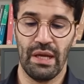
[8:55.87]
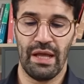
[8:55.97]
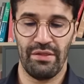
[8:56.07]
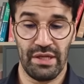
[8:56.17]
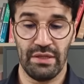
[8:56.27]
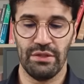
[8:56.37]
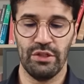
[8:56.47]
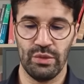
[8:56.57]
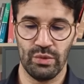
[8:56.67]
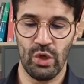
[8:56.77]
And then
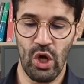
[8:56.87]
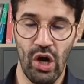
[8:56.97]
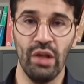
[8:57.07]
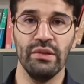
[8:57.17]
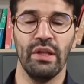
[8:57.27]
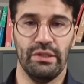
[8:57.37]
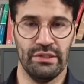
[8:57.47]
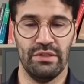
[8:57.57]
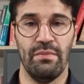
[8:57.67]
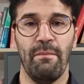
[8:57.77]
you
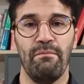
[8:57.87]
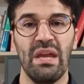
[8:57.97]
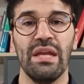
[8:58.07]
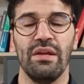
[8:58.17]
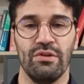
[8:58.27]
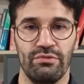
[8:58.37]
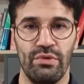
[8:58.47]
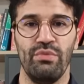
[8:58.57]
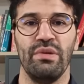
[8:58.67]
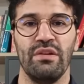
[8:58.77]
unlocked me,
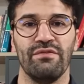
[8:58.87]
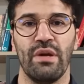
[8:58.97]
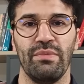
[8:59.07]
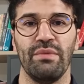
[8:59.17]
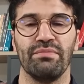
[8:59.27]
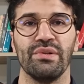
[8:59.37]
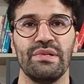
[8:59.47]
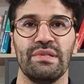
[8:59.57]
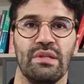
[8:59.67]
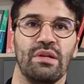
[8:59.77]
Rumi, from the
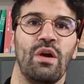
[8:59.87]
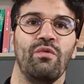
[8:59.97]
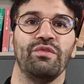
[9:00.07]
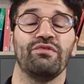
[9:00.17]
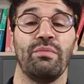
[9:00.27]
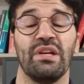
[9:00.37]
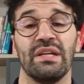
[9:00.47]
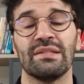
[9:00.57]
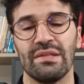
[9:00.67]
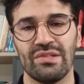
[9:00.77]
from the
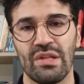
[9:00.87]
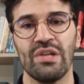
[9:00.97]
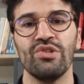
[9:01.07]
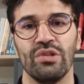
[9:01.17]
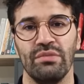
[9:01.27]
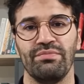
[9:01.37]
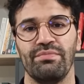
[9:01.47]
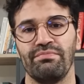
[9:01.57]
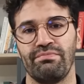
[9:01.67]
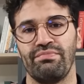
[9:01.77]
existential
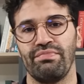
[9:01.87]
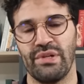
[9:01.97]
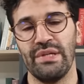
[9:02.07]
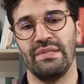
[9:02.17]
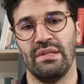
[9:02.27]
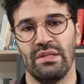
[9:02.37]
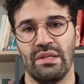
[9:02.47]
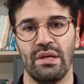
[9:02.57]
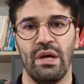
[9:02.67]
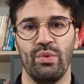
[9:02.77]
prison that
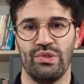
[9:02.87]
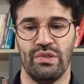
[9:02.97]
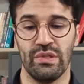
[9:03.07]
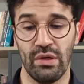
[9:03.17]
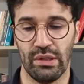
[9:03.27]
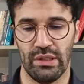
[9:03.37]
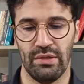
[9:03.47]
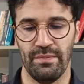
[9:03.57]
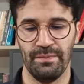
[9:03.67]
I was stuck in.